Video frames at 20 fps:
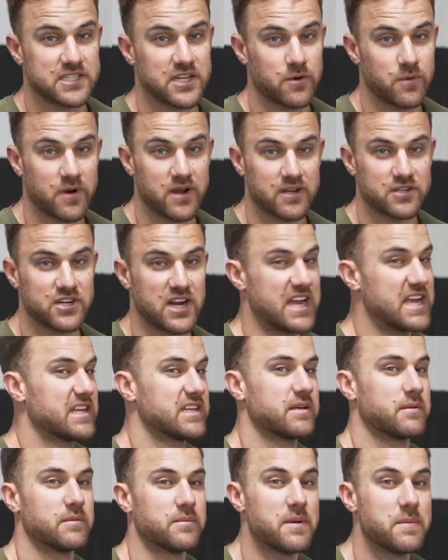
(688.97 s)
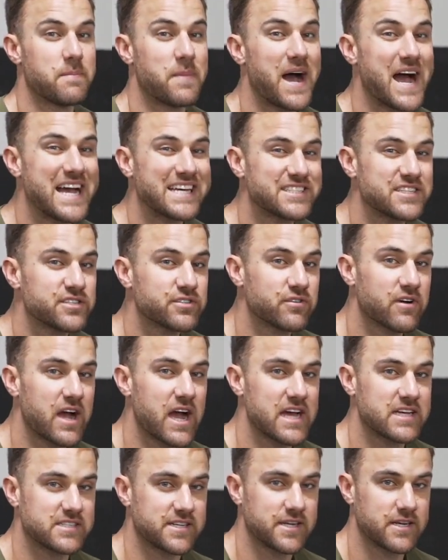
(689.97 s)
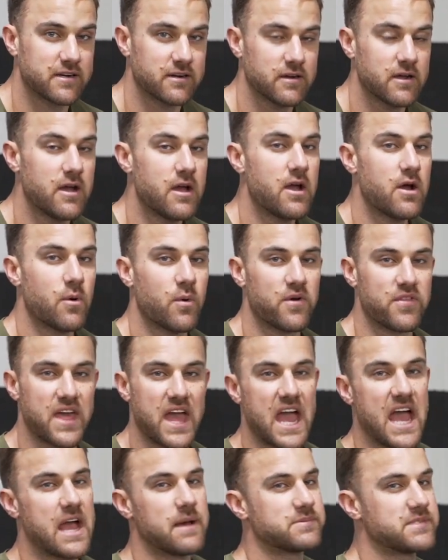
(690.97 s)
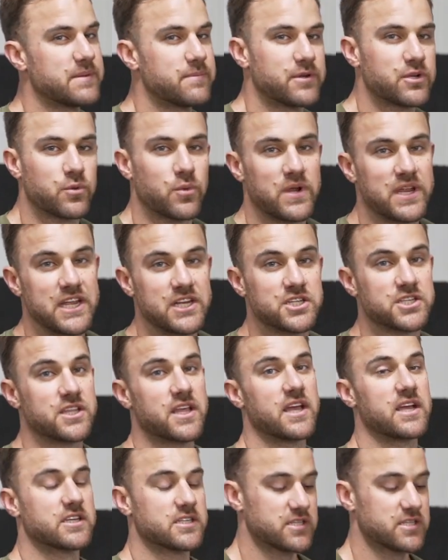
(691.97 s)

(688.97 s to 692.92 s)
So we're trying to hit a little bit of bis and tris here with abs in between each thing.